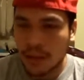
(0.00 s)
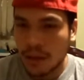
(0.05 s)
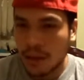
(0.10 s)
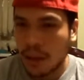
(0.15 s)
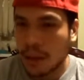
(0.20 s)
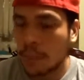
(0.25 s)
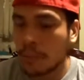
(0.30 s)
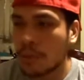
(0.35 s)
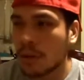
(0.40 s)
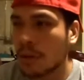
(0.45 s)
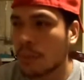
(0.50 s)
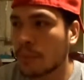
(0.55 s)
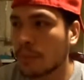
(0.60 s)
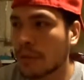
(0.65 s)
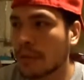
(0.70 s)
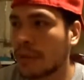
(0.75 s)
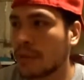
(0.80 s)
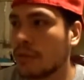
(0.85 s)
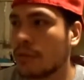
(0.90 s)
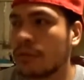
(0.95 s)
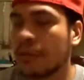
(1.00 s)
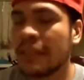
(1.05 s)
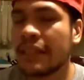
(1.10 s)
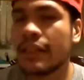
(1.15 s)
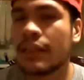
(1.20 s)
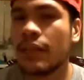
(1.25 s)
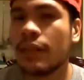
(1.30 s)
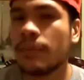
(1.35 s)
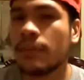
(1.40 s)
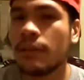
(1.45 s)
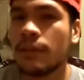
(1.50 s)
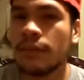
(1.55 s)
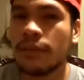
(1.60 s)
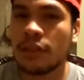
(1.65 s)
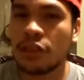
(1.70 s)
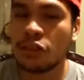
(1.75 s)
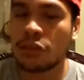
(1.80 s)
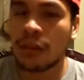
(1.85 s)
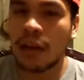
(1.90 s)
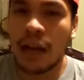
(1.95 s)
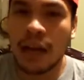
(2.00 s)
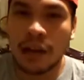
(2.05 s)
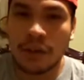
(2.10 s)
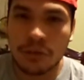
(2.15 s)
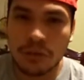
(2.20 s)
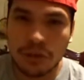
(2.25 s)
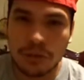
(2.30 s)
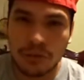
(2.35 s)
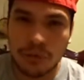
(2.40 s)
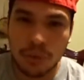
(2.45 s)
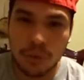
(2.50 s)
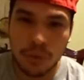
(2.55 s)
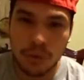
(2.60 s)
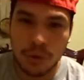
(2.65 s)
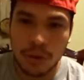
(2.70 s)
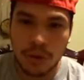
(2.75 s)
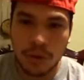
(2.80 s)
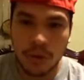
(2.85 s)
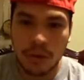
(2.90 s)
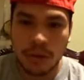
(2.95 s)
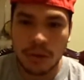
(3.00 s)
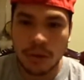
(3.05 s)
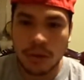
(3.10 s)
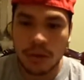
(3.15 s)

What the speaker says: A plumber can only come and fix your house for,